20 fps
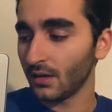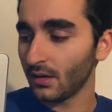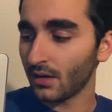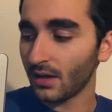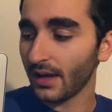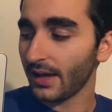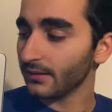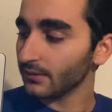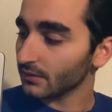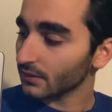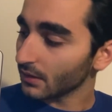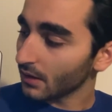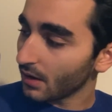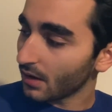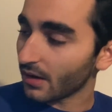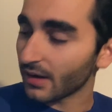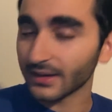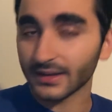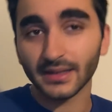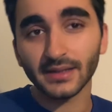And
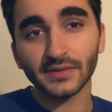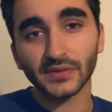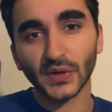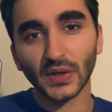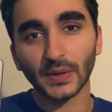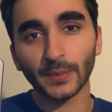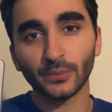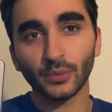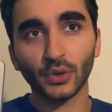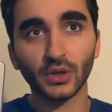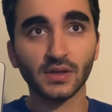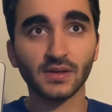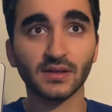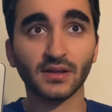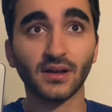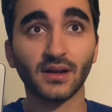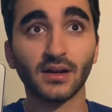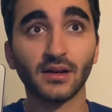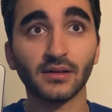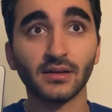our key selling points
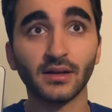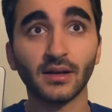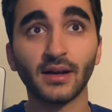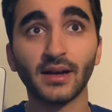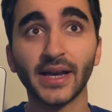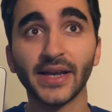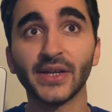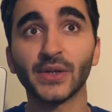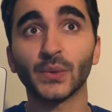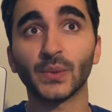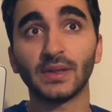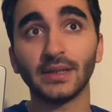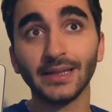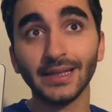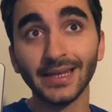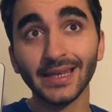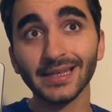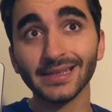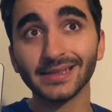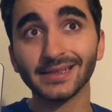are hire with
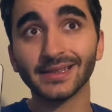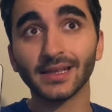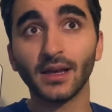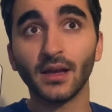ease.